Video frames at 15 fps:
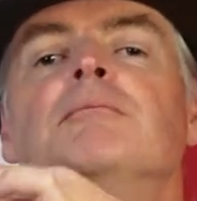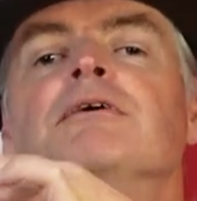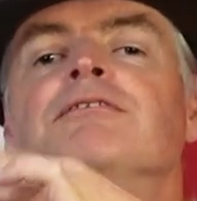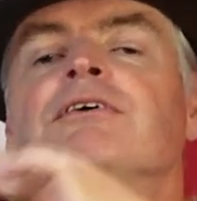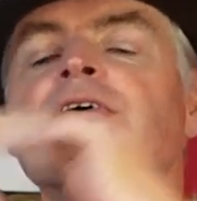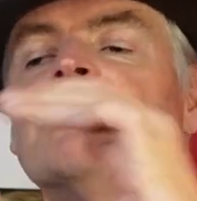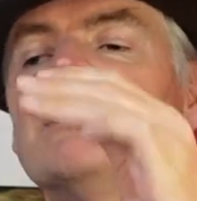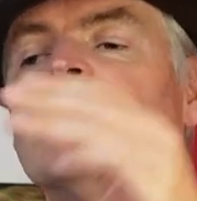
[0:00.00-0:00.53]
of
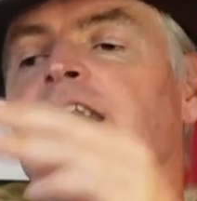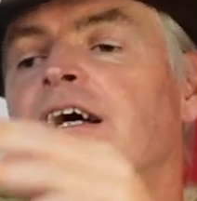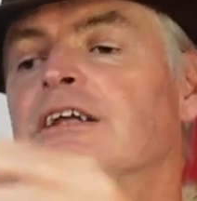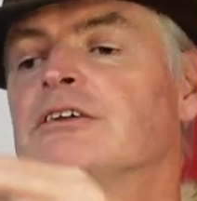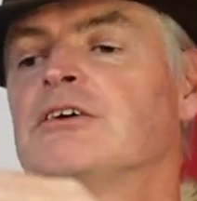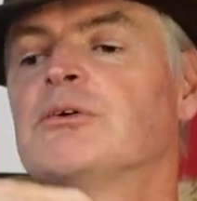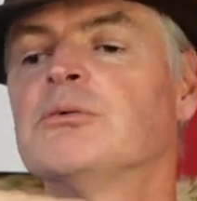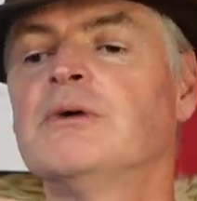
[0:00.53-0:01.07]
your
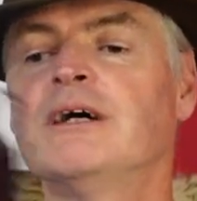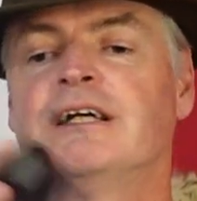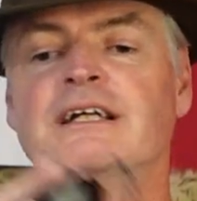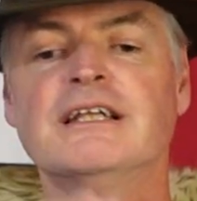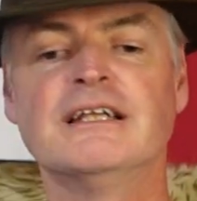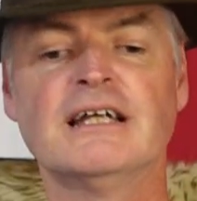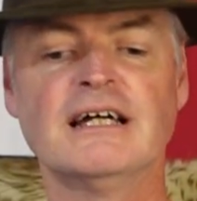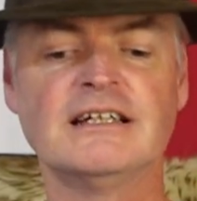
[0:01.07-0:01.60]
hand
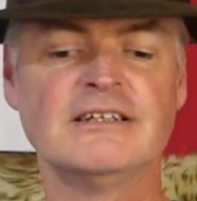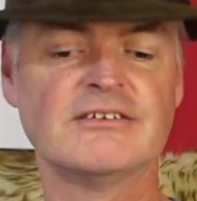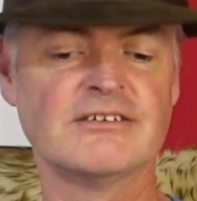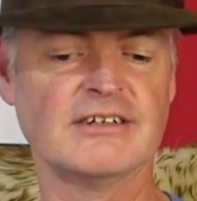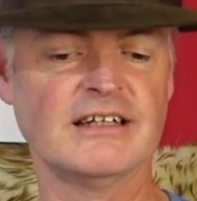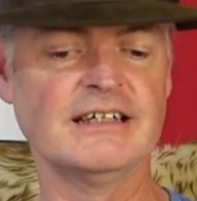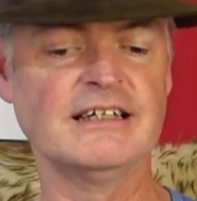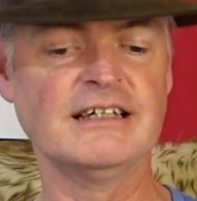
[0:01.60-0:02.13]
quite
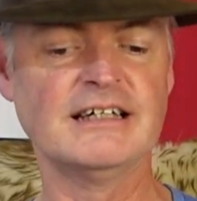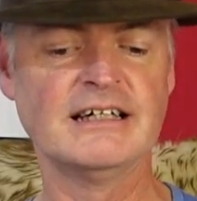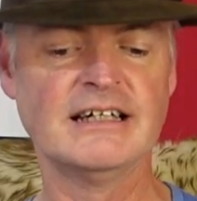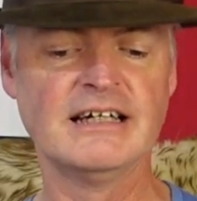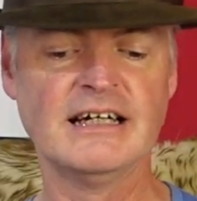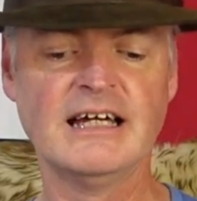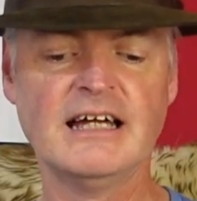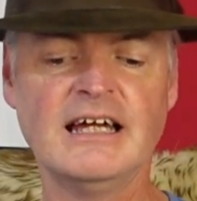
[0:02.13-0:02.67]
nicely.
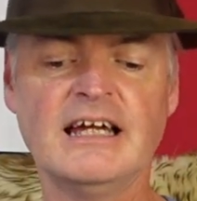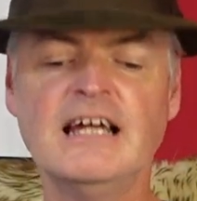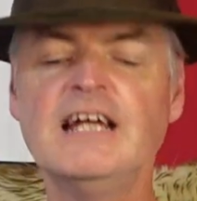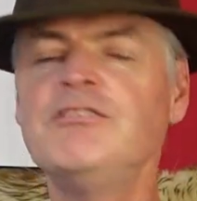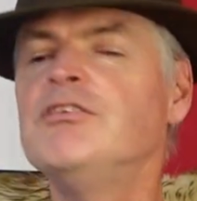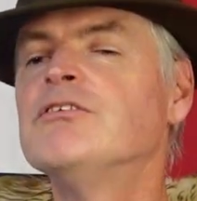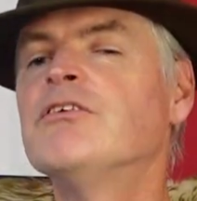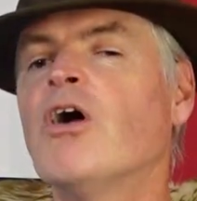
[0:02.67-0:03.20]

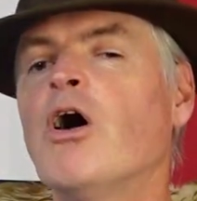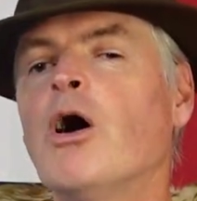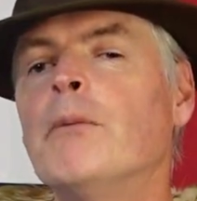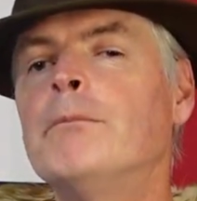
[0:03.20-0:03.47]
If you've got